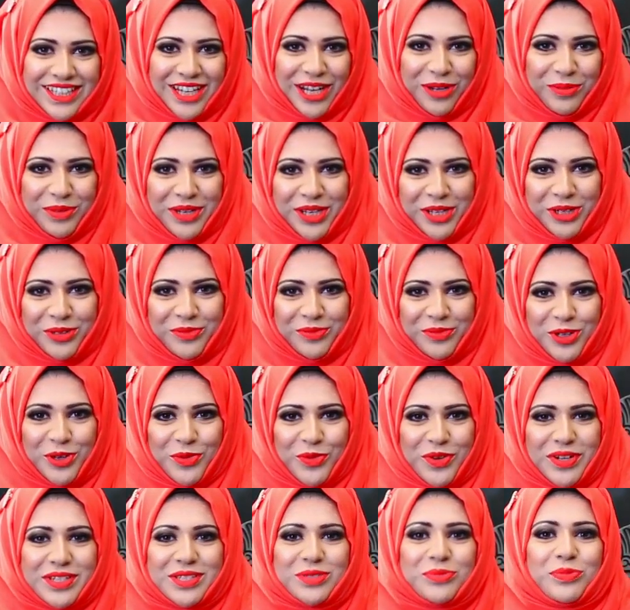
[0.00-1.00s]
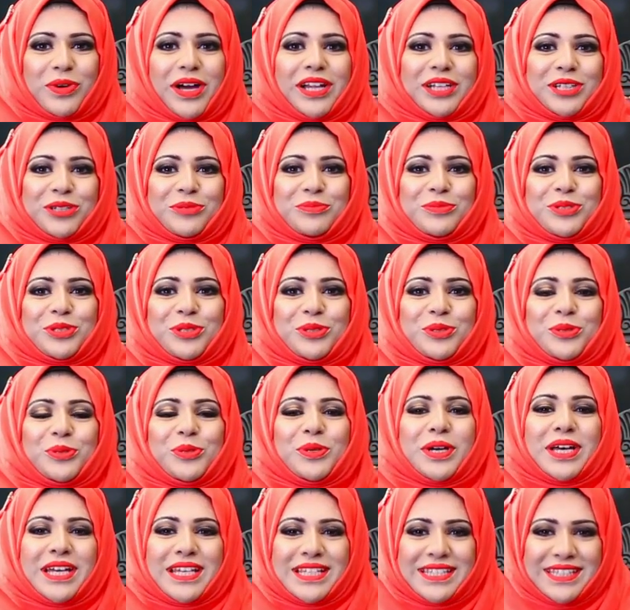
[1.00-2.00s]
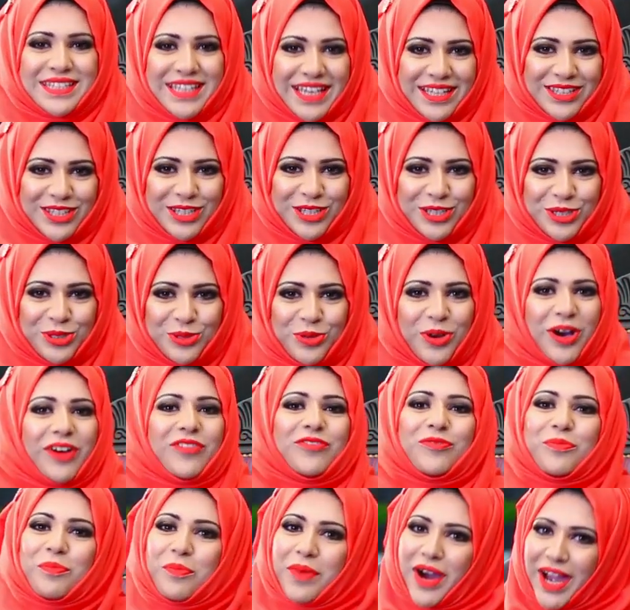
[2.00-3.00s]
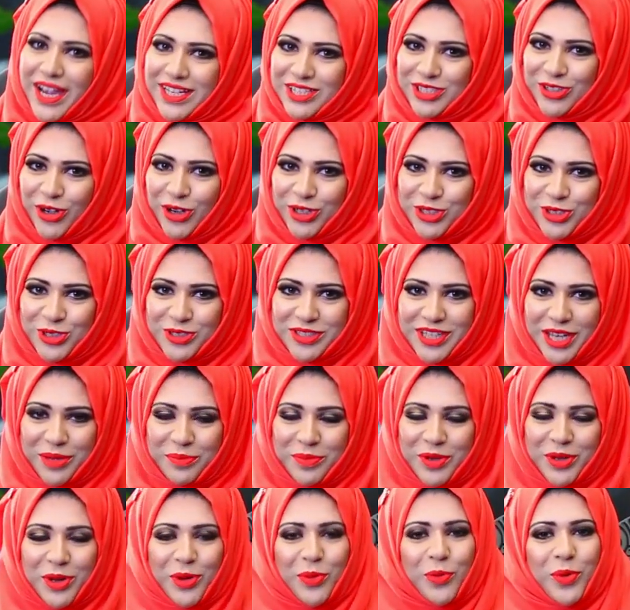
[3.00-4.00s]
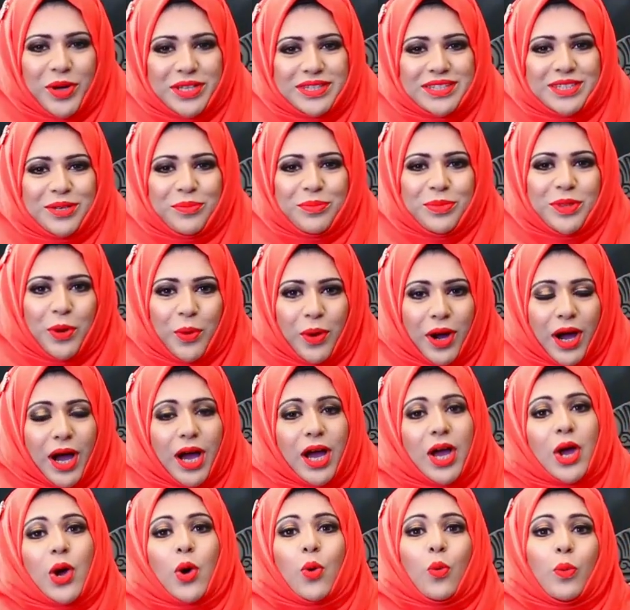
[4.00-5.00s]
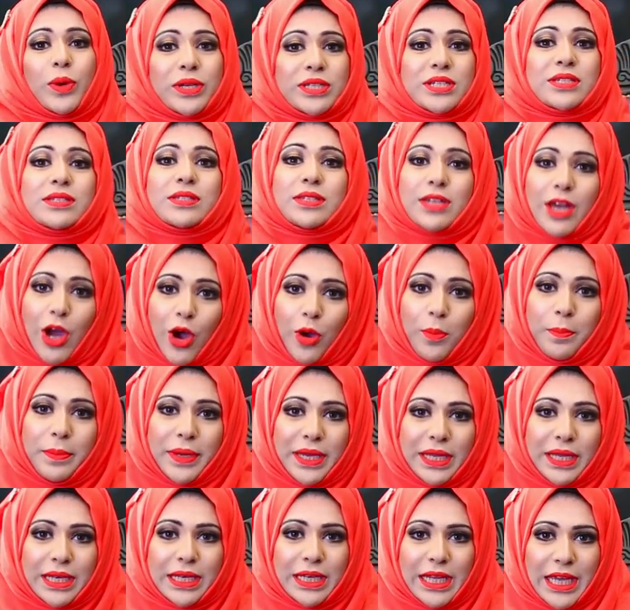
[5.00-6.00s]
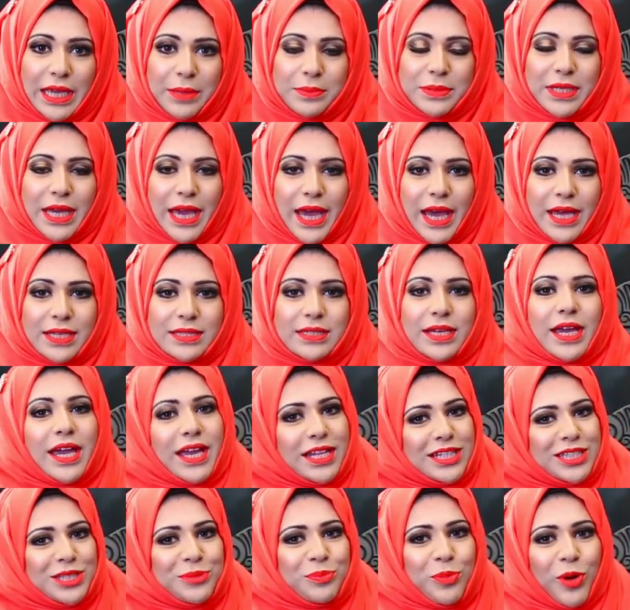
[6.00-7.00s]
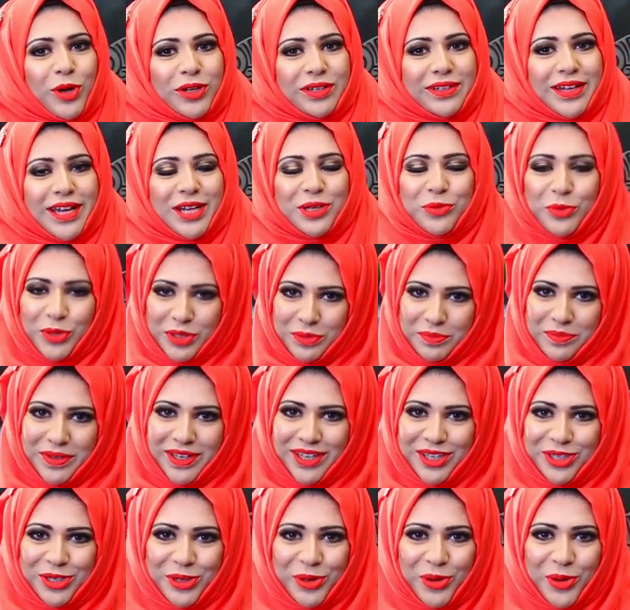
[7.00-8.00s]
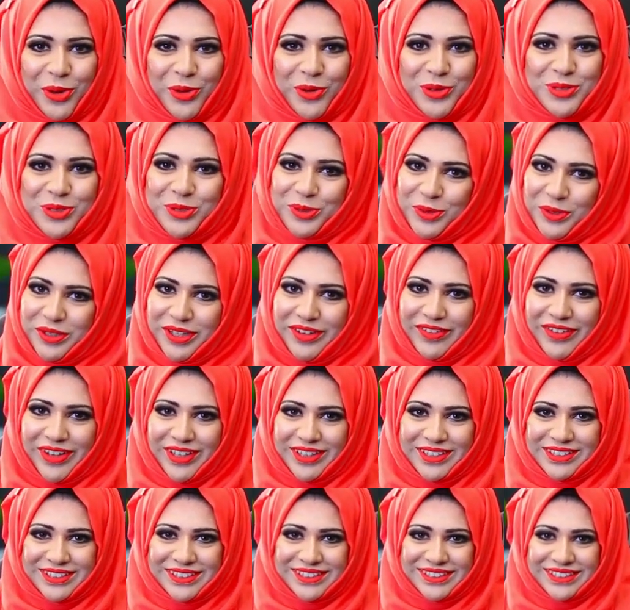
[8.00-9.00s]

Assalamu alaikum viewers, welcome to season 2 of my talk show segment of Up Doha, which is now being named as In Spotlight with me, your host Zunira.